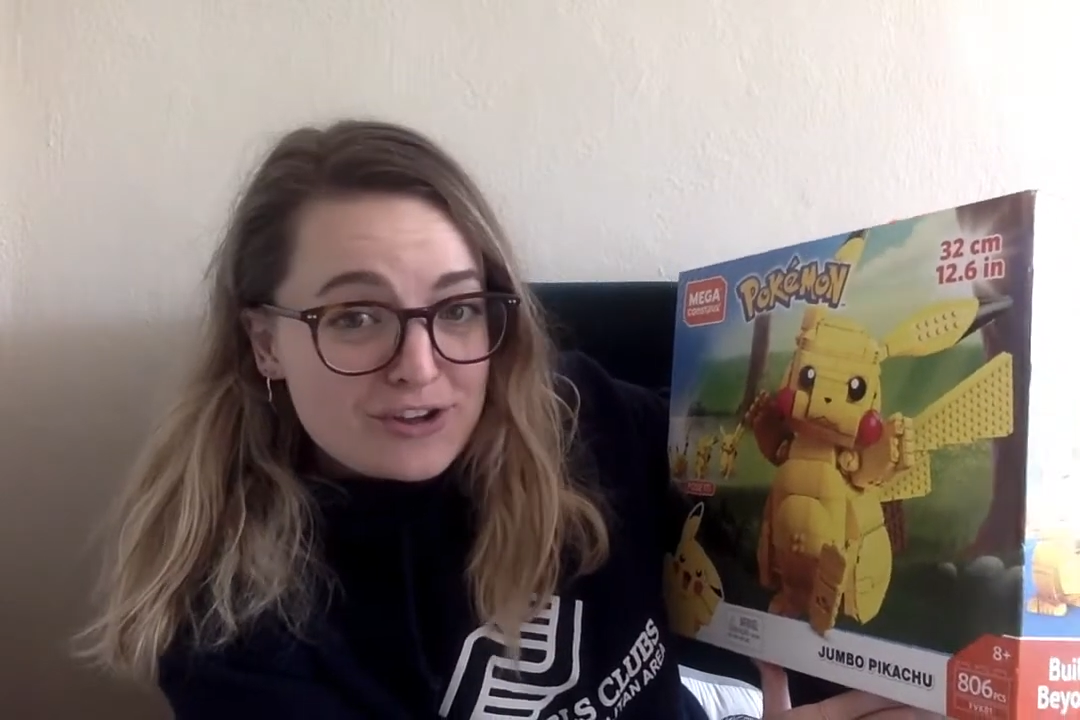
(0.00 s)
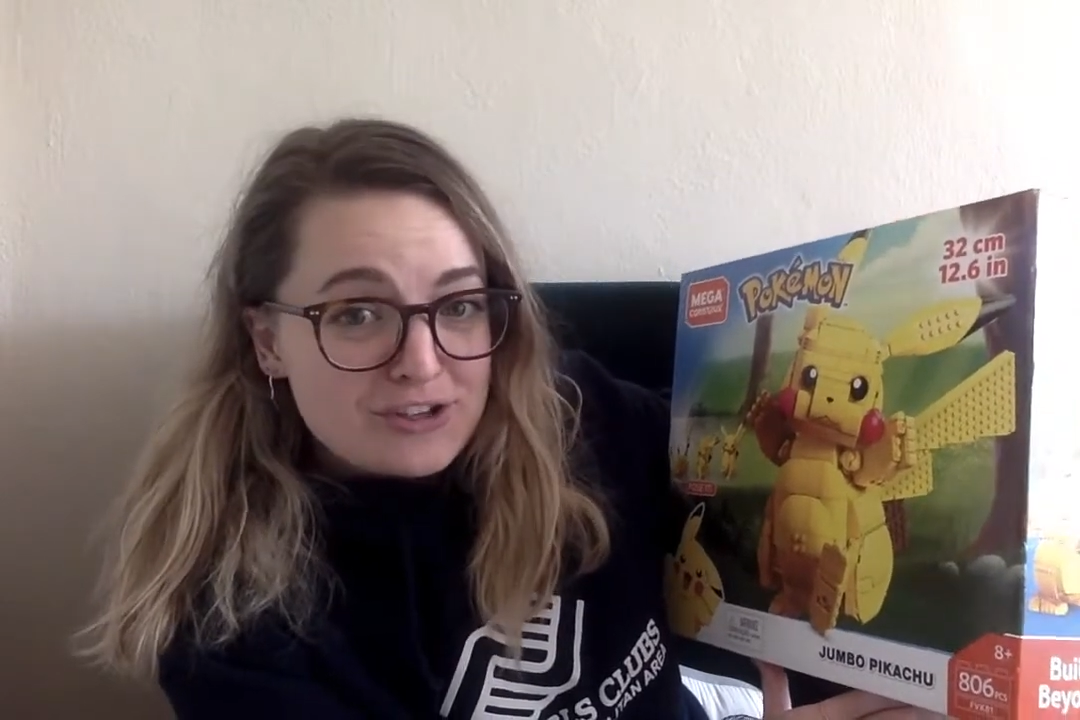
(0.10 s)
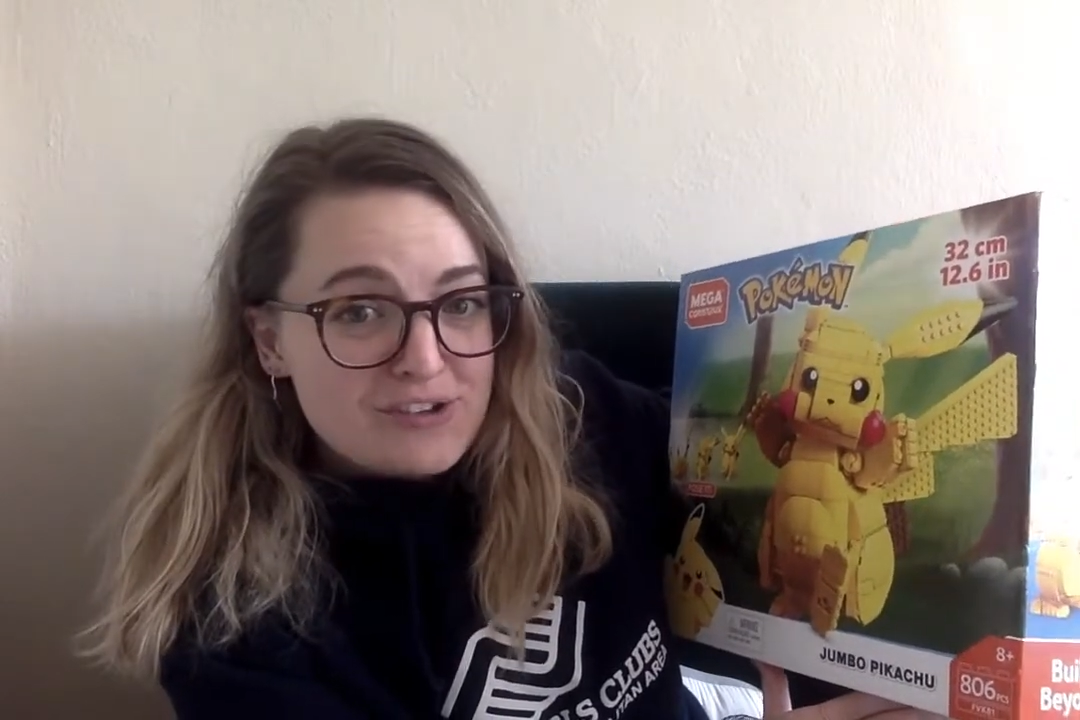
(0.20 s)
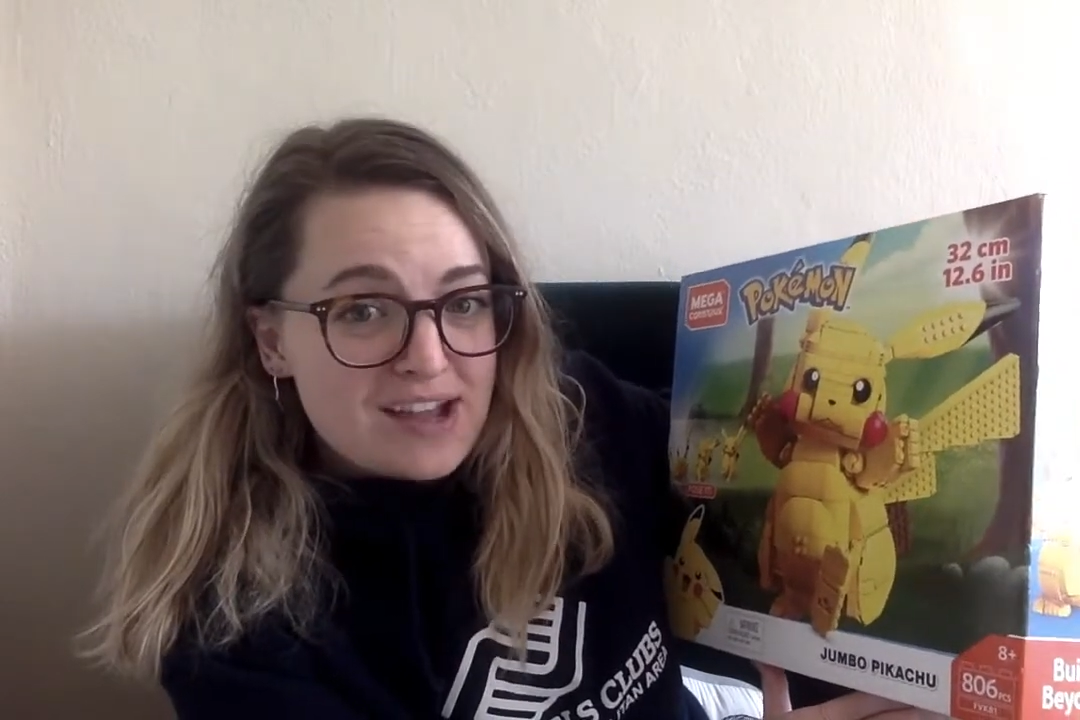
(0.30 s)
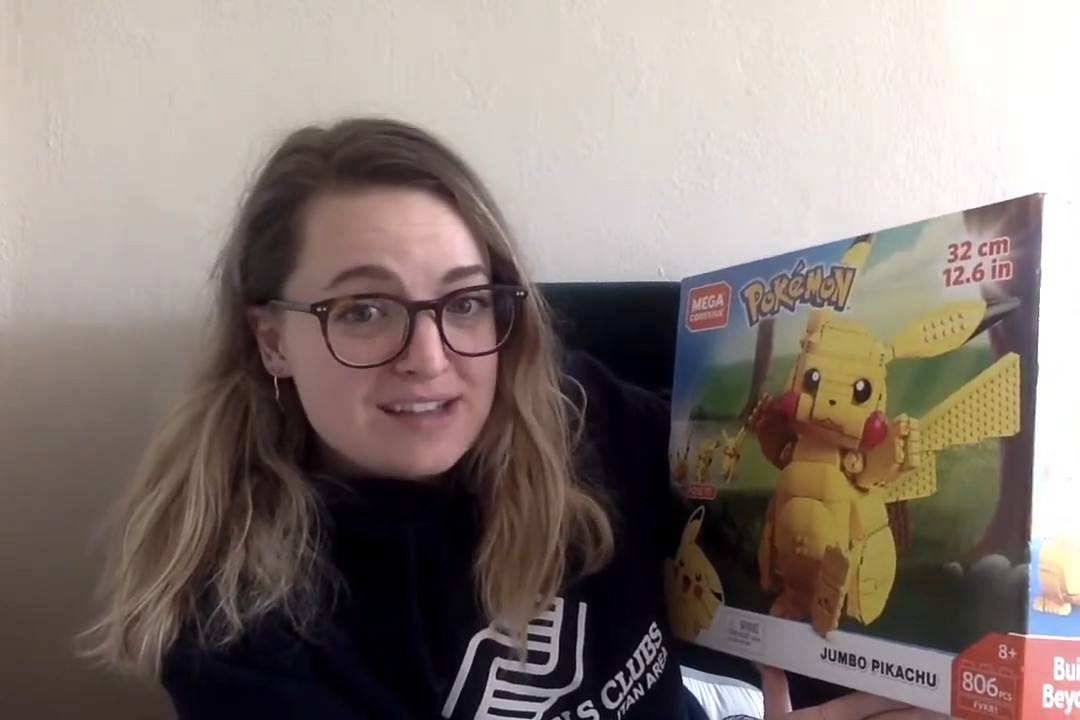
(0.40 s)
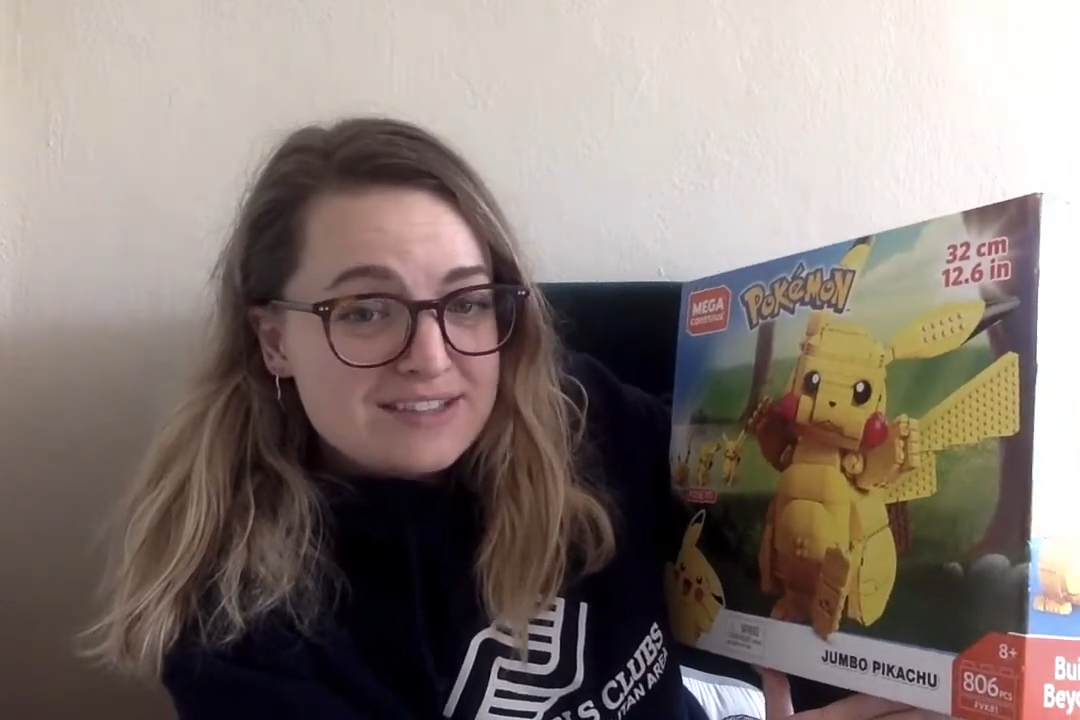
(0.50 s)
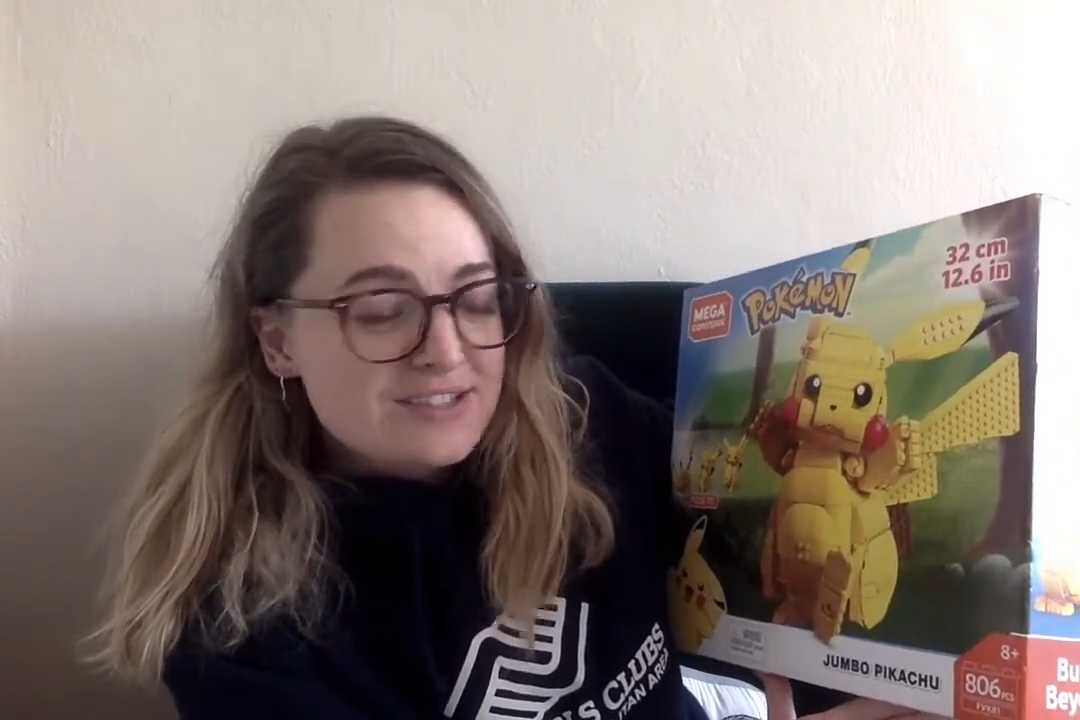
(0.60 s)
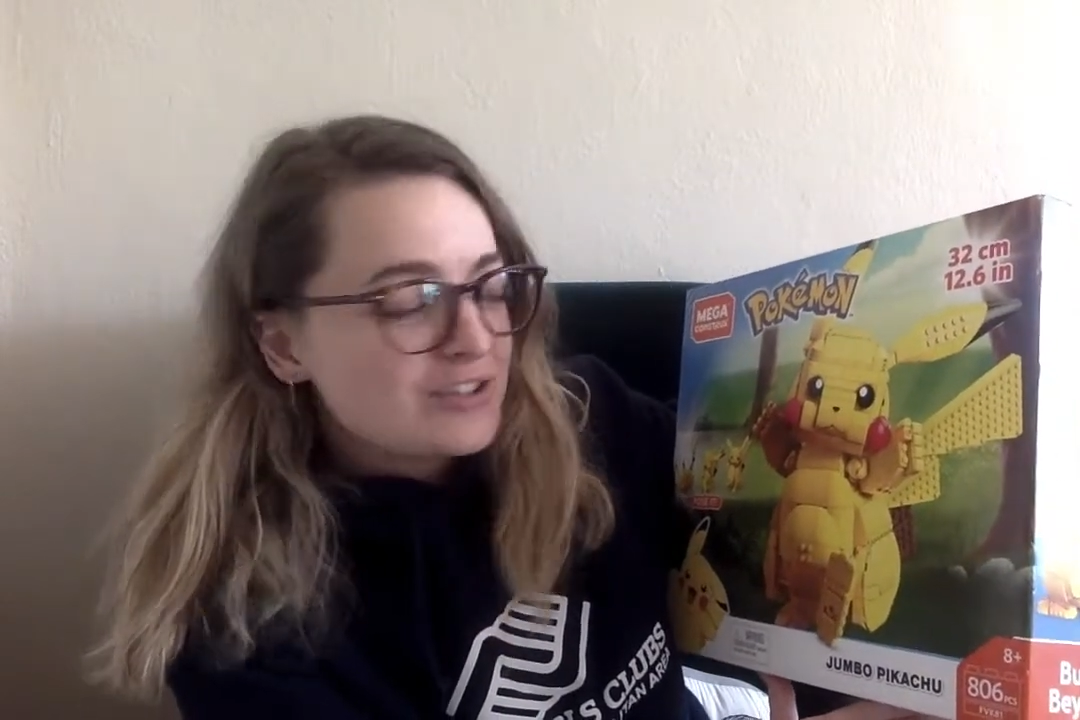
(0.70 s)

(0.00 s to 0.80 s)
and you guys